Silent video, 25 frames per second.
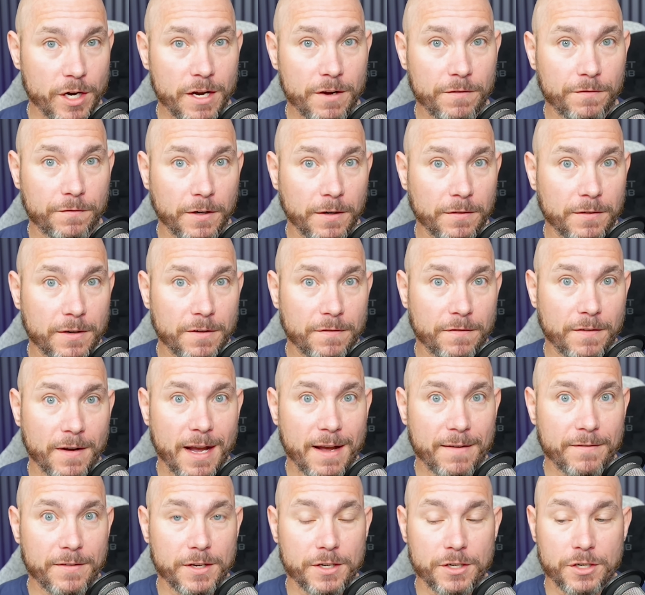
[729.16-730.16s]

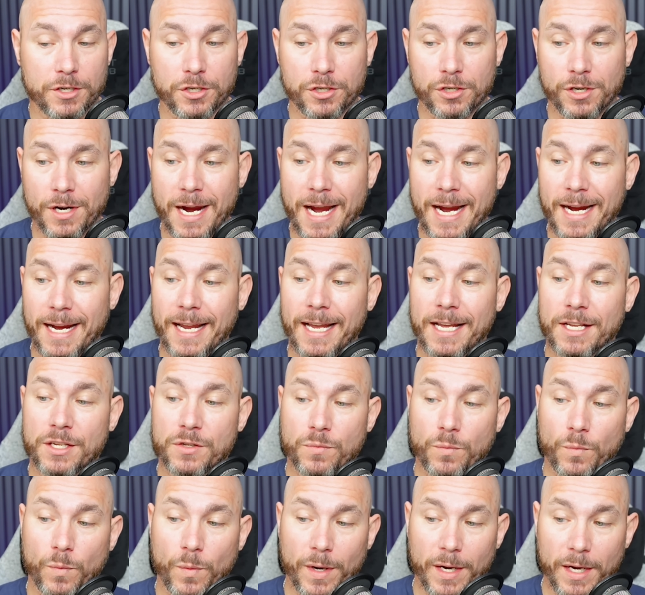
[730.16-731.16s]
55-inch track as
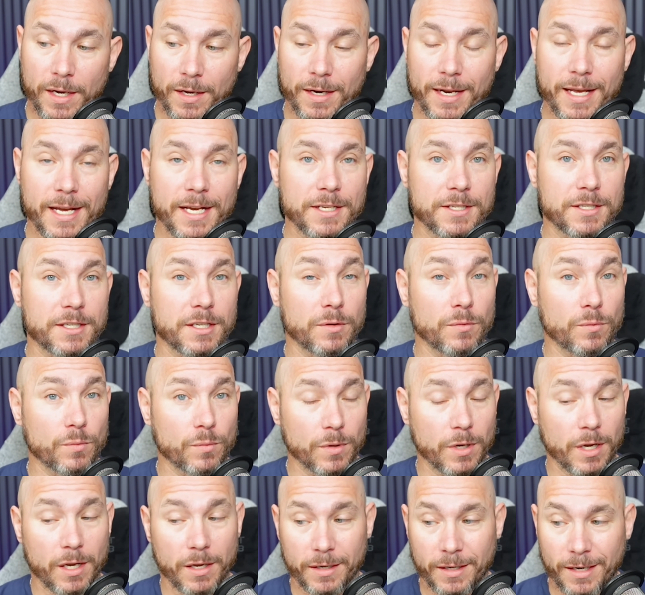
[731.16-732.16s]
well as the
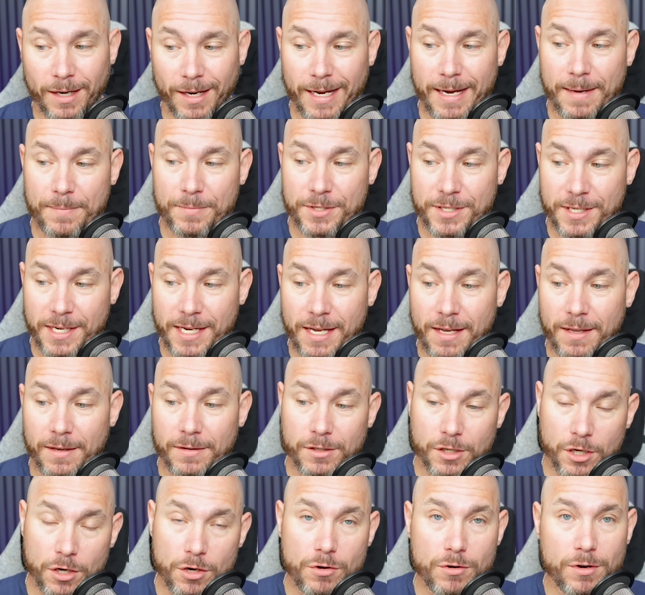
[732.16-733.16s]
clamp set,
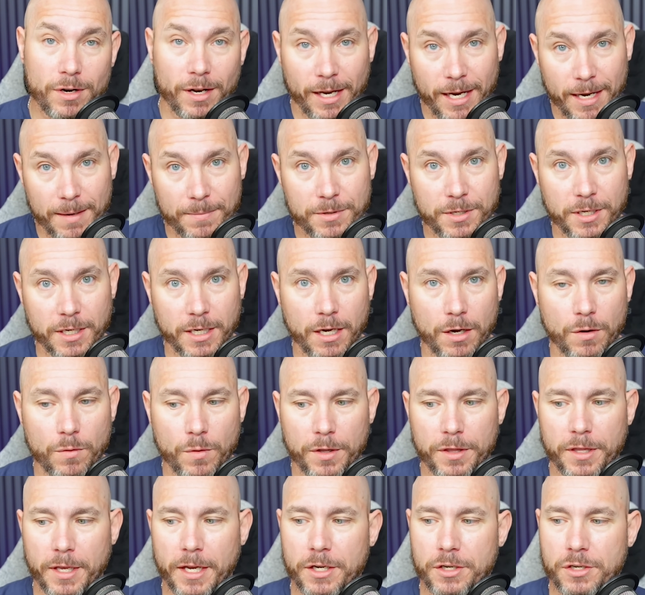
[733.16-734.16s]
2 clamps that go with
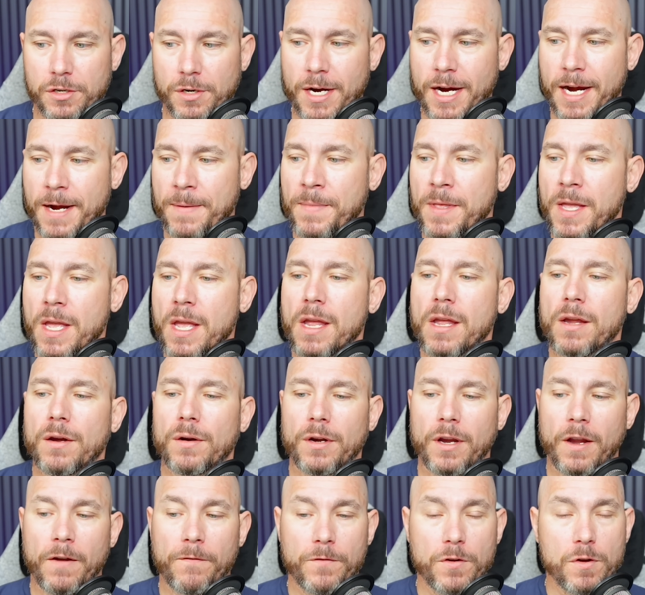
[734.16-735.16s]
that track
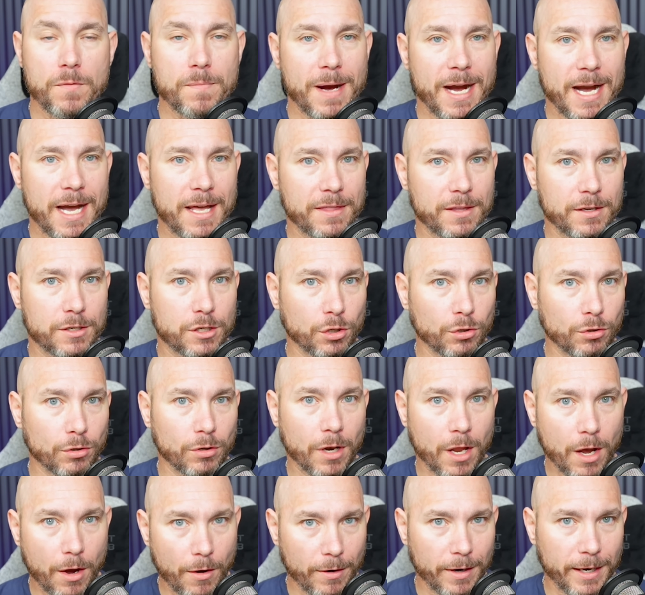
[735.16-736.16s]
if you buy the tool
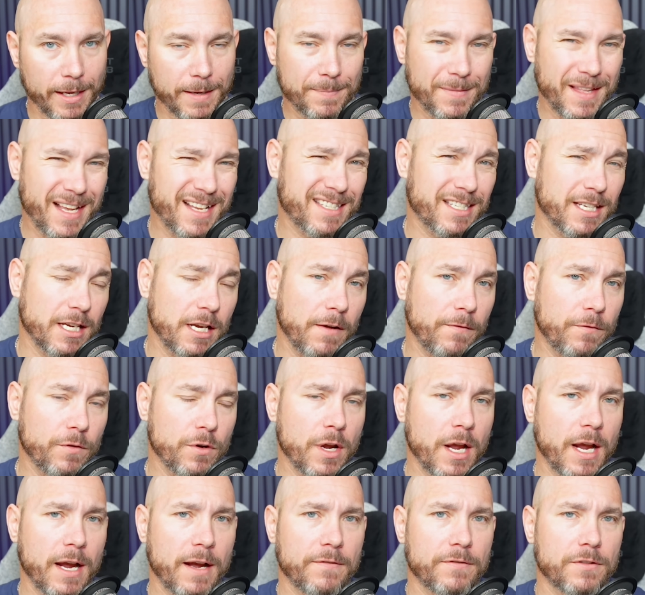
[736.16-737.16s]
only. That's if you
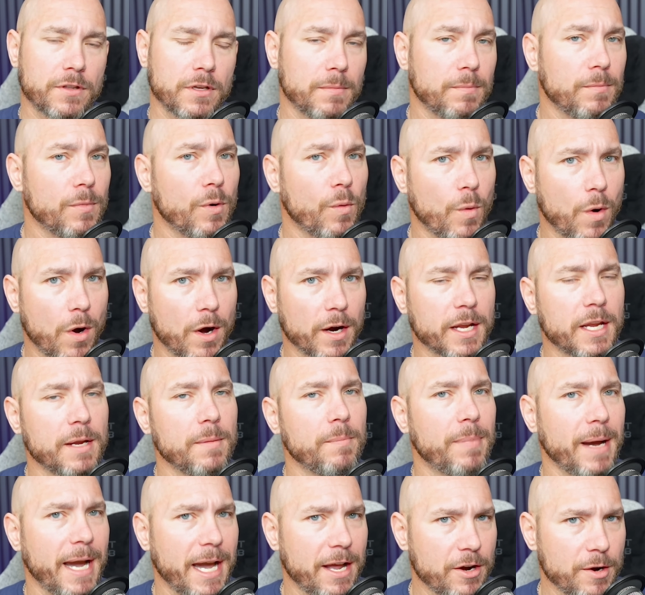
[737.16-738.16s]
have the Milwaukee
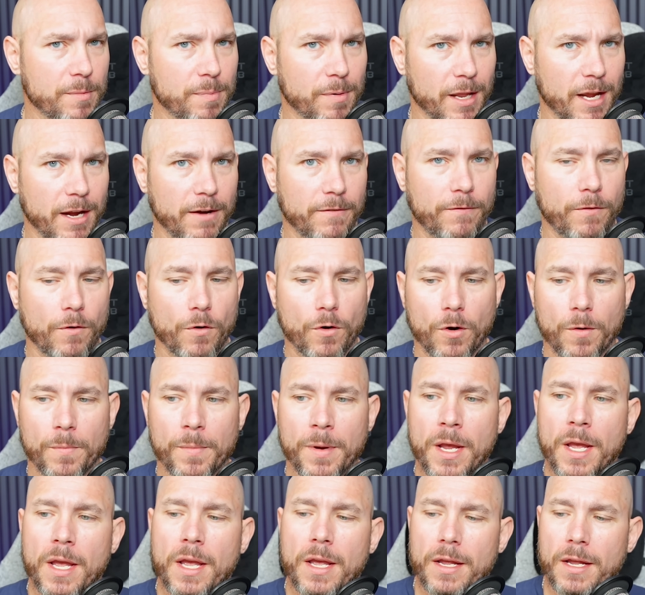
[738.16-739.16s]
battery platform,
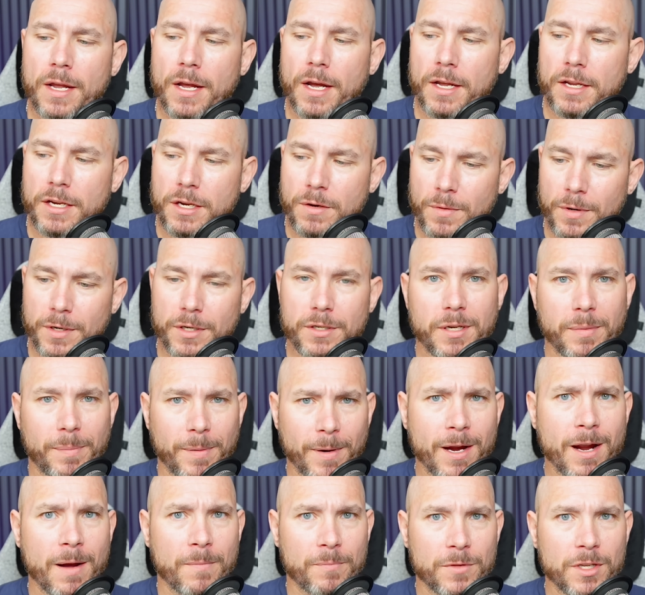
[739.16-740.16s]
you would pick
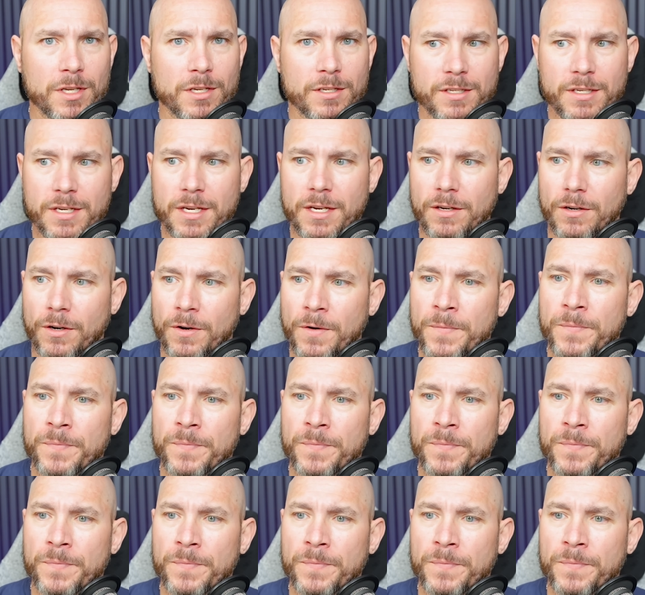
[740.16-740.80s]
up this deal.